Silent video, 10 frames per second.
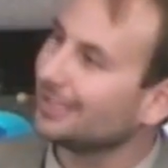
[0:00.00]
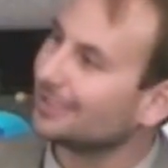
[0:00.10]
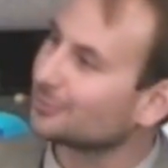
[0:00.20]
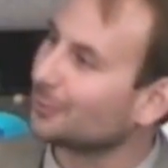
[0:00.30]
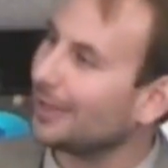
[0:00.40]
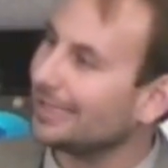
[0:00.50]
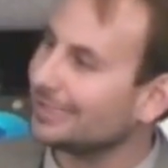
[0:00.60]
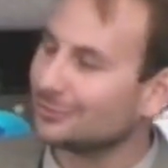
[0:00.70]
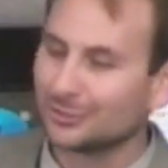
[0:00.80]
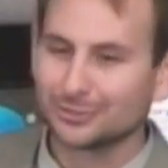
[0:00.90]
It's
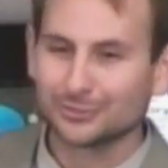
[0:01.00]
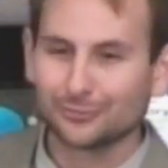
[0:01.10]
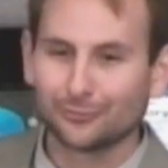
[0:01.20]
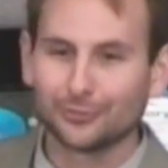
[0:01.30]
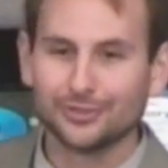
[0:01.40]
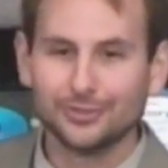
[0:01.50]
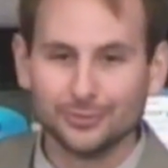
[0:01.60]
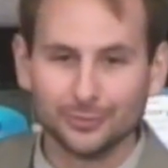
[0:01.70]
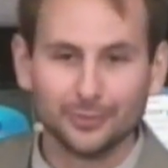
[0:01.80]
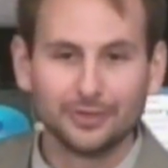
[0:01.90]
waiting just for
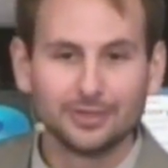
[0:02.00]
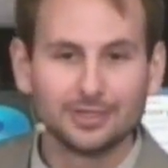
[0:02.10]
you.